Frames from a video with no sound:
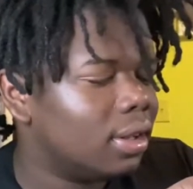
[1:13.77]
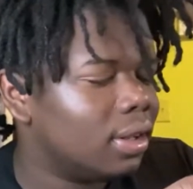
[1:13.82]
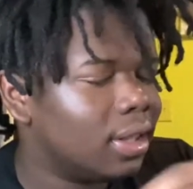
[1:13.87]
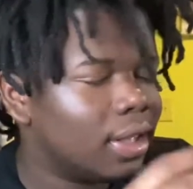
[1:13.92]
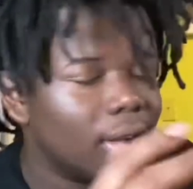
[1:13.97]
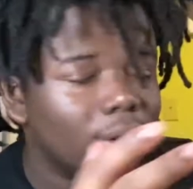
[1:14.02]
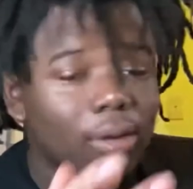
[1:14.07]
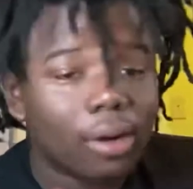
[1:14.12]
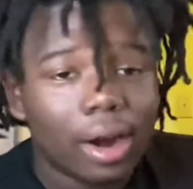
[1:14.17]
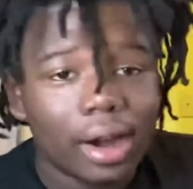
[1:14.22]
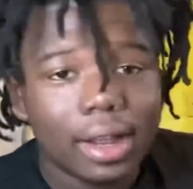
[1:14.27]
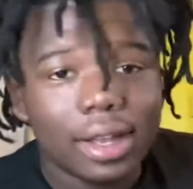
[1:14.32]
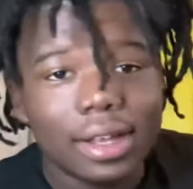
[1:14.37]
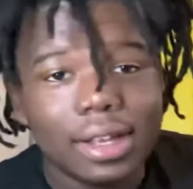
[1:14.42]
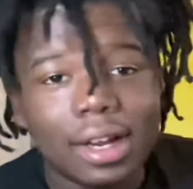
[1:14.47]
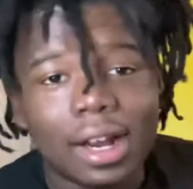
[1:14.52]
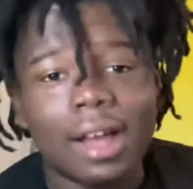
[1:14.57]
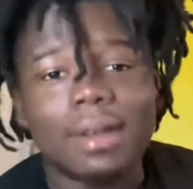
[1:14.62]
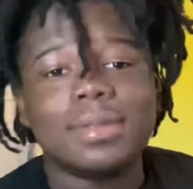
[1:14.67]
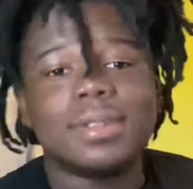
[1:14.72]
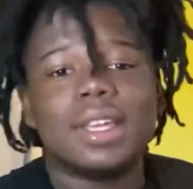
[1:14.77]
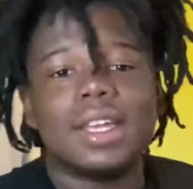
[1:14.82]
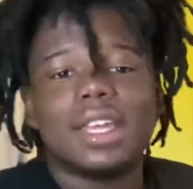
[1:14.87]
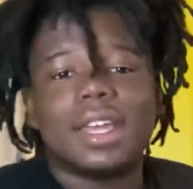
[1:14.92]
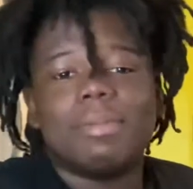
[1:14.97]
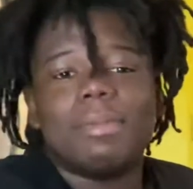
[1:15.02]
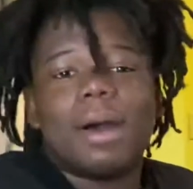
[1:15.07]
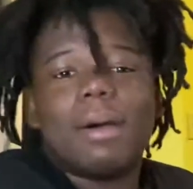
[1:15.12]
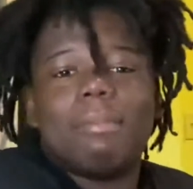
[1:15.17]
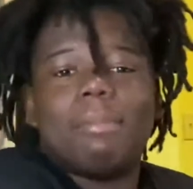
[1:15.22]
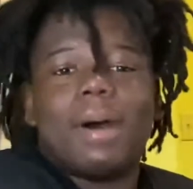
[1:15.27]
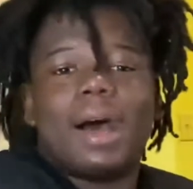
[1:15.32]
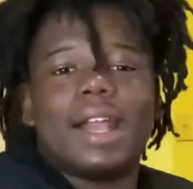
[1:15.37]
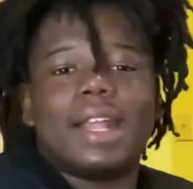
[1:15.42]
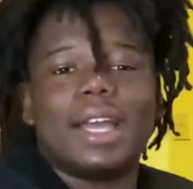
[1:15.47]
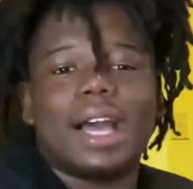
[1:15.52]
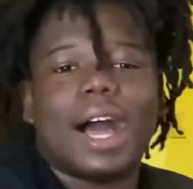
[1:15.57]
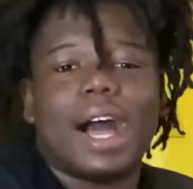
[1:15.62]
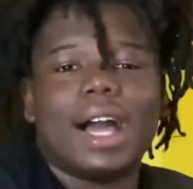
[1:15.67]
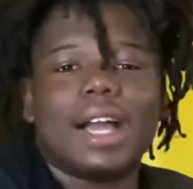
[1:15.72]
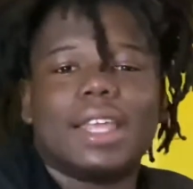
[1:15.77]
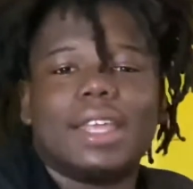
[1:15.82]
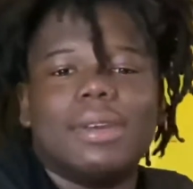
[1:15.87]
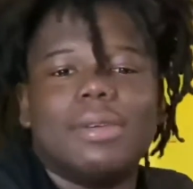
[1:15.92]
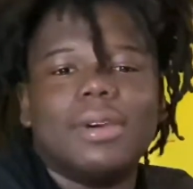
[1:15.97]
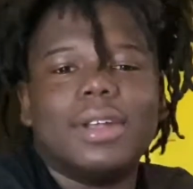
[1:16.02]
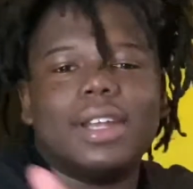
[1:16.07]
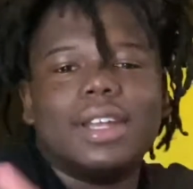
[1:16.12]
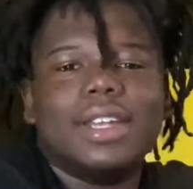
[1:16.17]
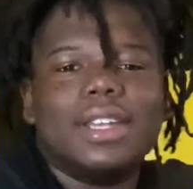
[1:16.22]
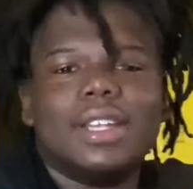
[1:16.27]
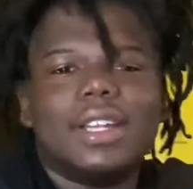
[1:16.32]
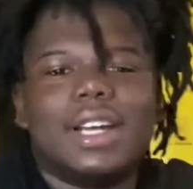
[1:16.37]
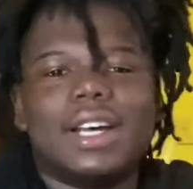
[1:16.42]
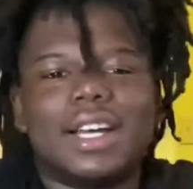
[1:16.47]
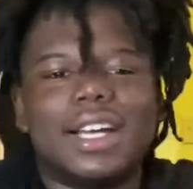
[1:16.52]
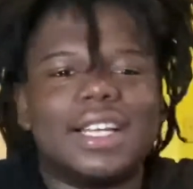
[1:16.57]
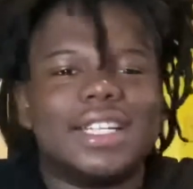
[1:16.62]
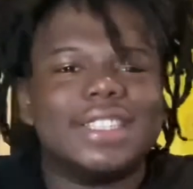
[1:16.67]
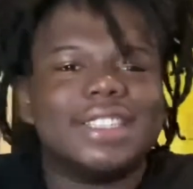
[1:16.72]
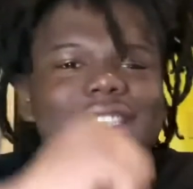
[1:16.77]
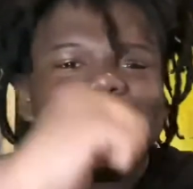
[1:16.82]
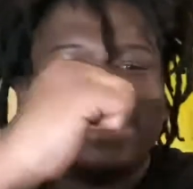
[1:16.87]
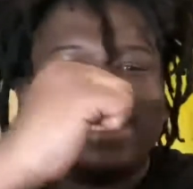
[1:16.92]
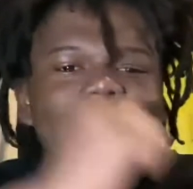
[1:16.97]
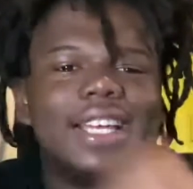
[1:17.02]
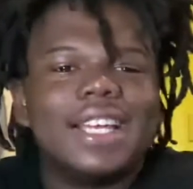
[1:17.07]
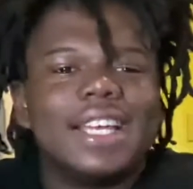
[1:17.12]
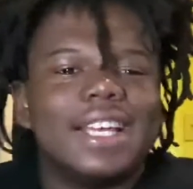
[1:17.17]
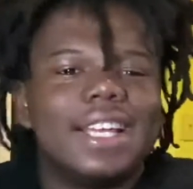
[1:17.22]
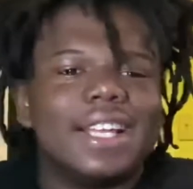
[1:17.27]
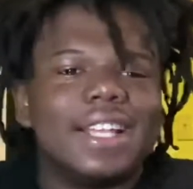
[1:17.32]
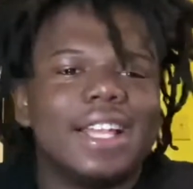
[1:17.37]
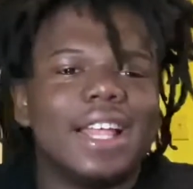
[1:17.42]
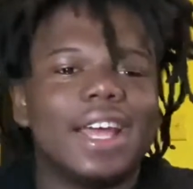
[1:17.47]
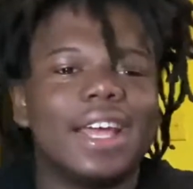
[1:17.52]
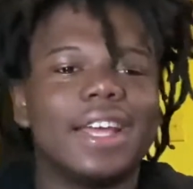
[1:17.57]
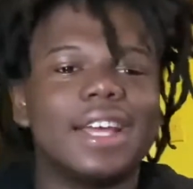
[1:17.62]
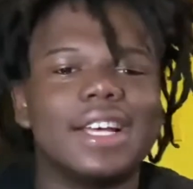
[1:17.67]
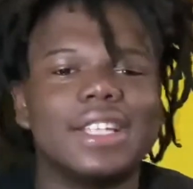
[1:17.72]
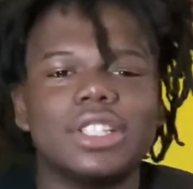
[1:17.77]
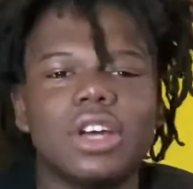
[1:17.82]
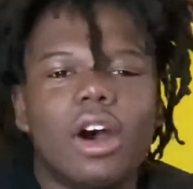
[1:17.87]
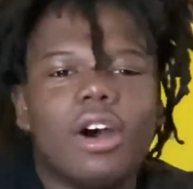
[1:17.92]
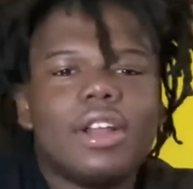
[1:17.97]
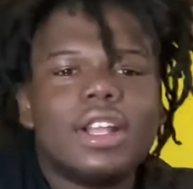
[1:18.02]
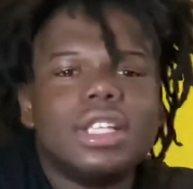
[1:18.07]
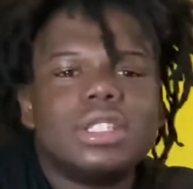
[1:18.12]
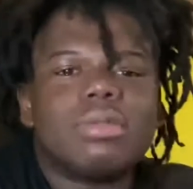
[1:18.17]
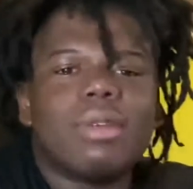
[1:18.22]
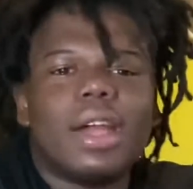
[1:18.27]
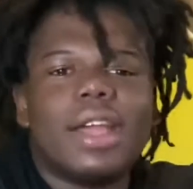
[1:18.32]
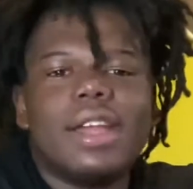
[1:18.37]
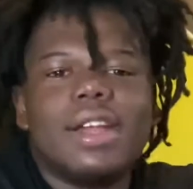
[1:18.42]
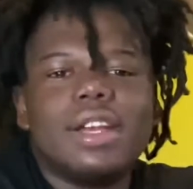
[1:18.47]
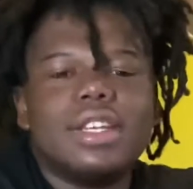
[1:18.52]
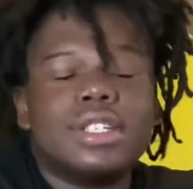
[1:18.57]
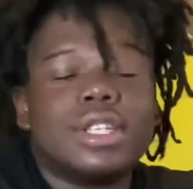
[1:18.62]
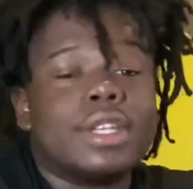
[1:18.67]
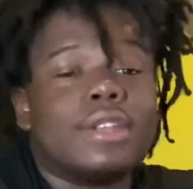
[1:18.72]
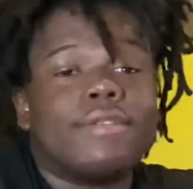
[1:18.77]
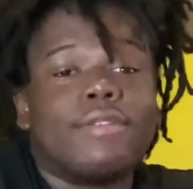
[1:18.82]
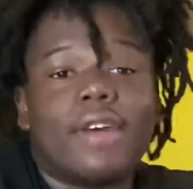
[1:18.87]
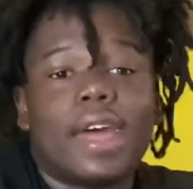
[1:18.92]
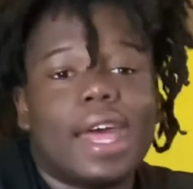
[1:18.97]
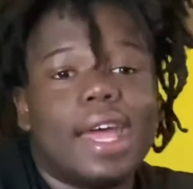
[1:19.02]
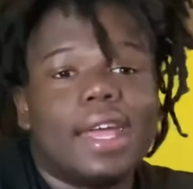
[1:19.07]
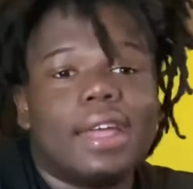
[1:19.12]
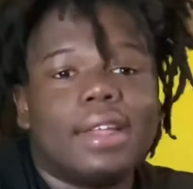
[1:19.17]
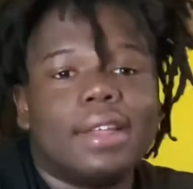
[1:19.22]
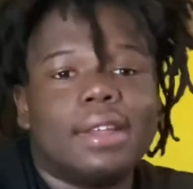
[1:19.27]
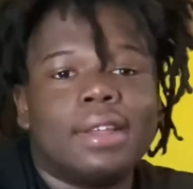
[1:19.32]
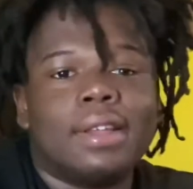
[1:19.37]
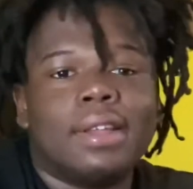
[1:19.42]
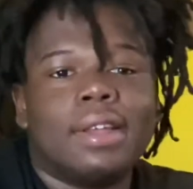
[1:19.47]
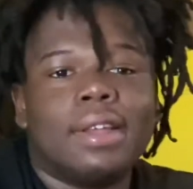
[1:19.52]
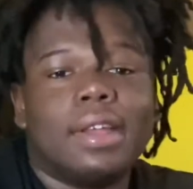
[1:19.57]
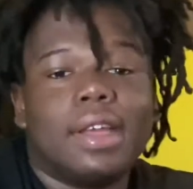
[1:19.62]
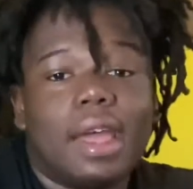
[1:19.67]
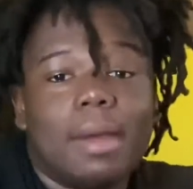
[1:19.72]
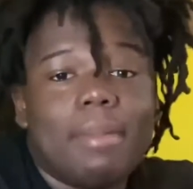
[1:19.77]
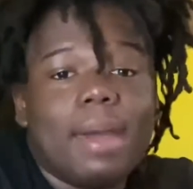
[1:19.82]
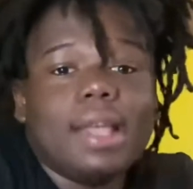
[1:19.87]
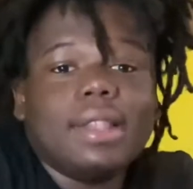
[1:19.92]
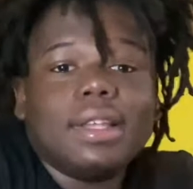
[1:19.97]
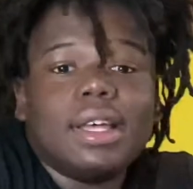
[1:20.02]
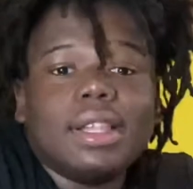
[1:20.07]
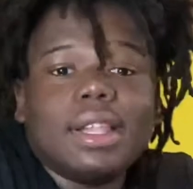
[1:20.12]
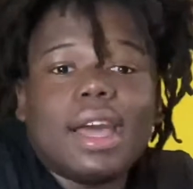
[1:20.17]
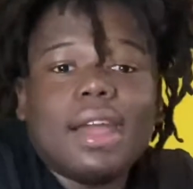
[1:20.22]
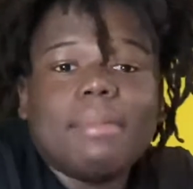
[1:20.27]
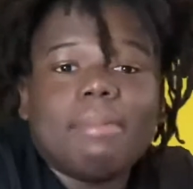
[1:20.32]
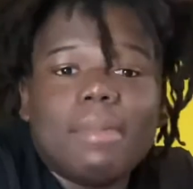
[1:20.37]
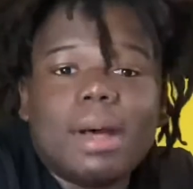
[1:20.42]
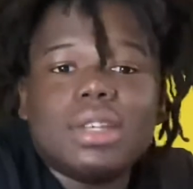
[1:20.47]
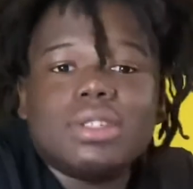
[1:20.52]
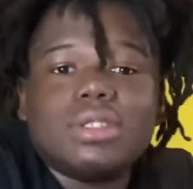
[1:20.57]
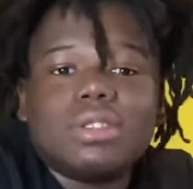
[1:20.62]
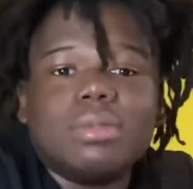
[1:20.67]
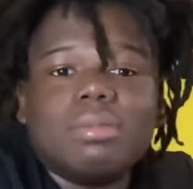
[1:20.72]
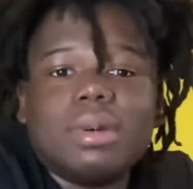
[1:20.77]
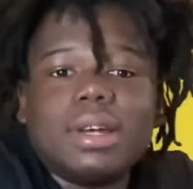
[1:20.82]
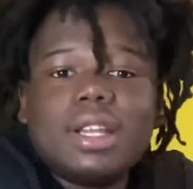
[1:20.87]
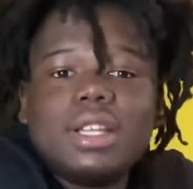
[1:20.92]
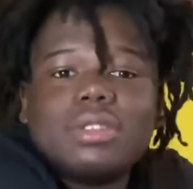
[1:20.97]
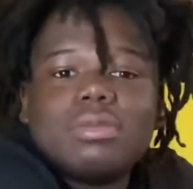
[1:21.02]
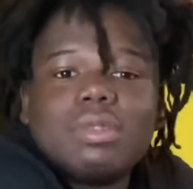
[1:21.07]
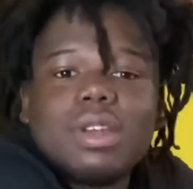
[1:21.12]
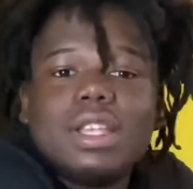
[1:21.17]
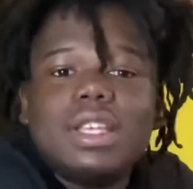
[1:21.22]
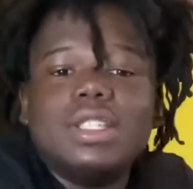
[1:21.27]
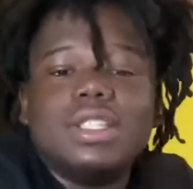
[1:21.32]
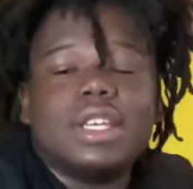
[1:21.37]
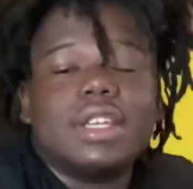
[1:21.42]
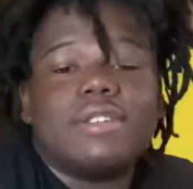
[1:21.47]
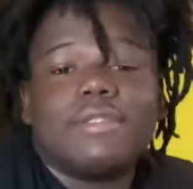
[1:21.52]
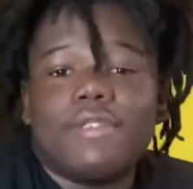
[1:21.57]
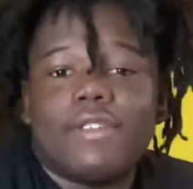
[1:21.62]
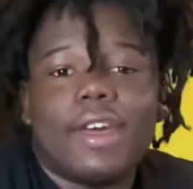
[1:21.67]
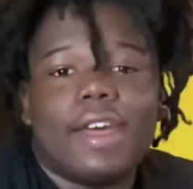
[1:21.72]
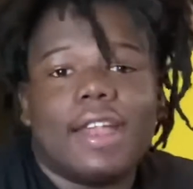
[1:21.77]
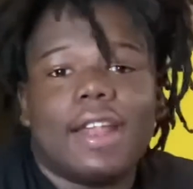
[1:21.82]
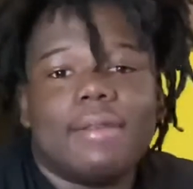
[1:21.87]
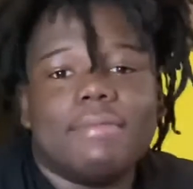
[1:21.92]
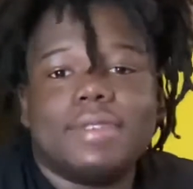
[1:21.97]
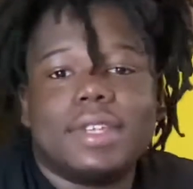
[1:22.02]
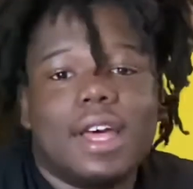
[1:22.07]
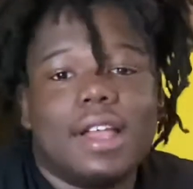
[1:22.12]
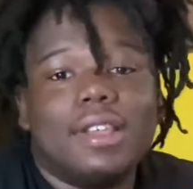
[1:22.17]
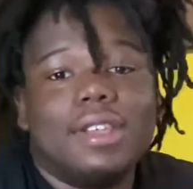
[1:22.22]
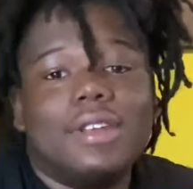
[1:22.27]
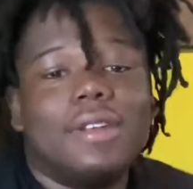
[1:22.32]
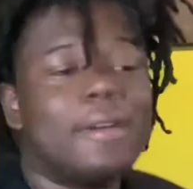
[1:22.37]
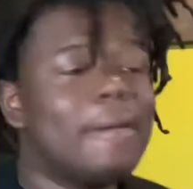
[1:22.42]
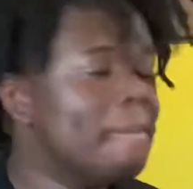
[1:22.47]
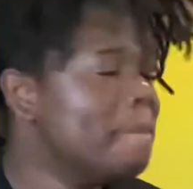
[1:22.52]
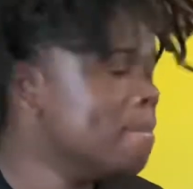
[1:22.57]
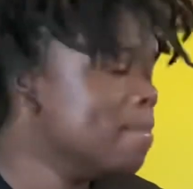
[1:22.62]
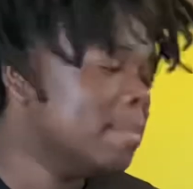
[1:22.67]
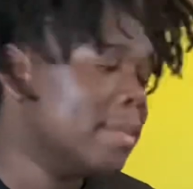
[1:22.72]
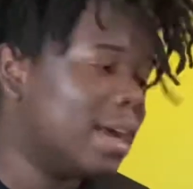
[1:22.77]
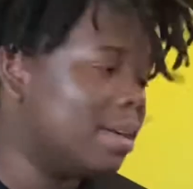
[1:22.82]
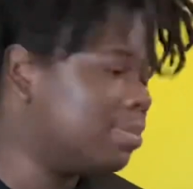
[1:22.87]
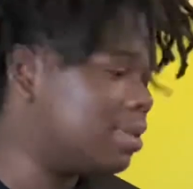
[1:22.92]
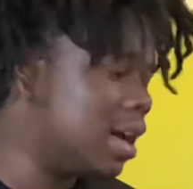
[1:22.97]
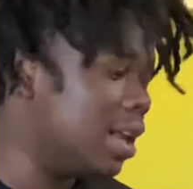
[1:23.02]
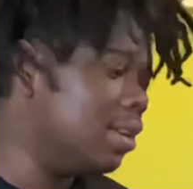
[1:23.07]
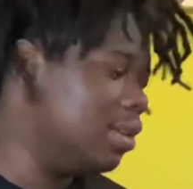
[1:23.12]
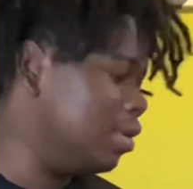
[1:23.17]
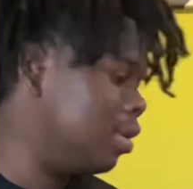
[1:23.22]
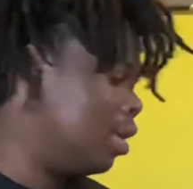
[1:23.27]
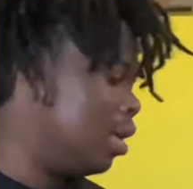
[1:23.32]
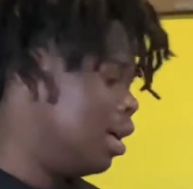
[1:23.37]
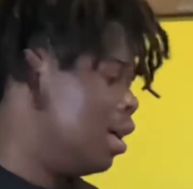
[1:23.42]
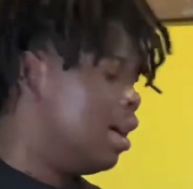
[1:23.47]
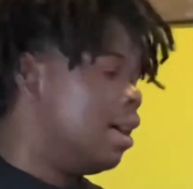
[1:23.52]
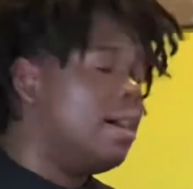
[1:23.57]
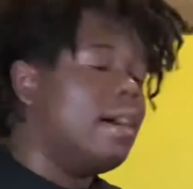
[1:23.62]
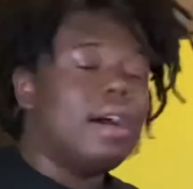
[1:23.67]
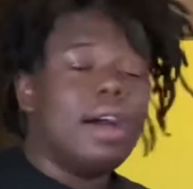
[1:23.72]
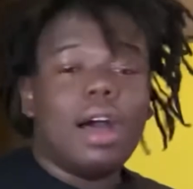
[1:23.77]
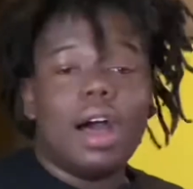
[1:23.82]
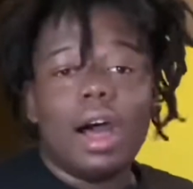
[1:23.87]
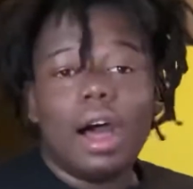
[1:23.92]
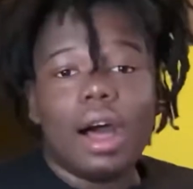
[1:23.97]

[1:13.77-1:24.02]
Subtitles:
Get right, you know what I'm saying? Get my body ocky with it, you know what I'm saying? Like, cause all this right here is just fat. It may look like muscle, but it's really just fat. I'm telling you.